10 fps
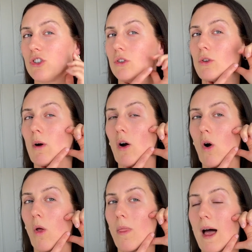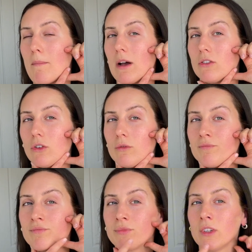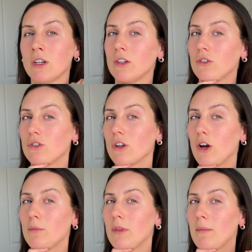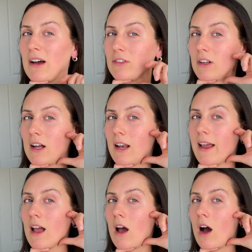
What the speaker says: you are on that muscle. Just open the mouth slightly,